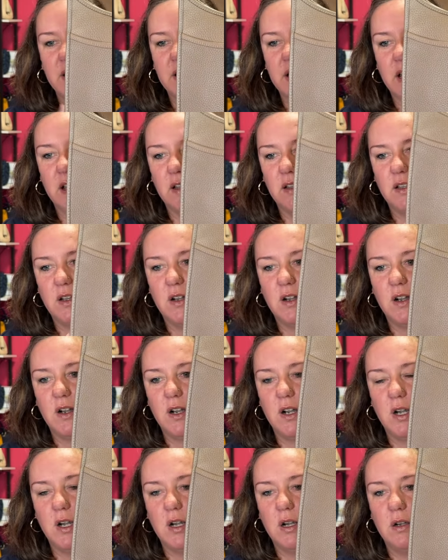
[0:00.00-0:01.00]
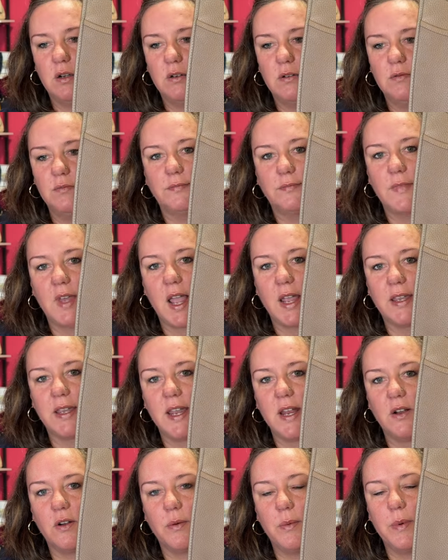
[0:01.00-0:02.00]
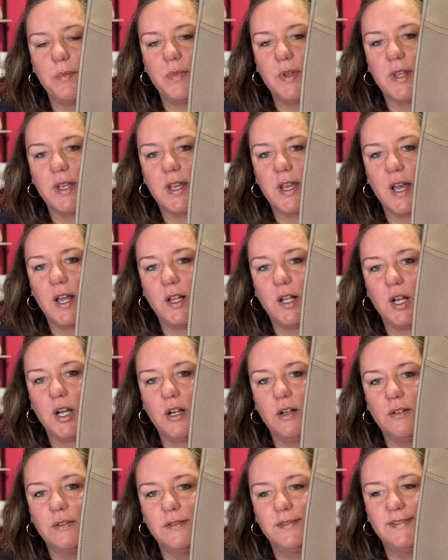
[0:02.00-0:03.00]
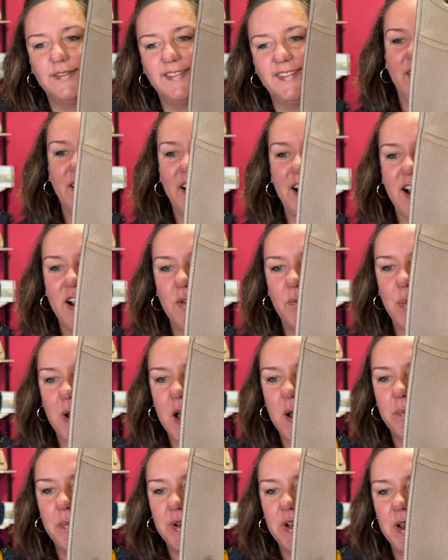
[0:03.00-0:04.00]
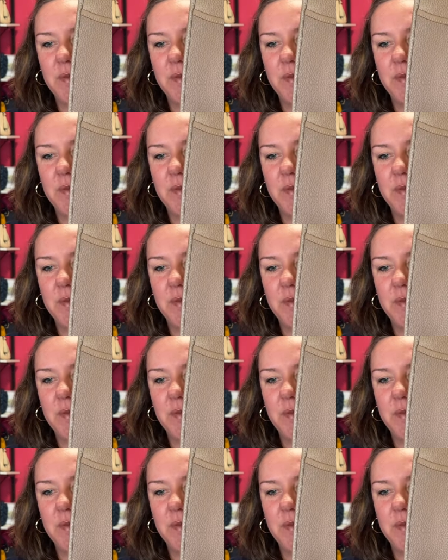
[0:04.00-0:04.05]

color, I can't remember the color. I'll pop it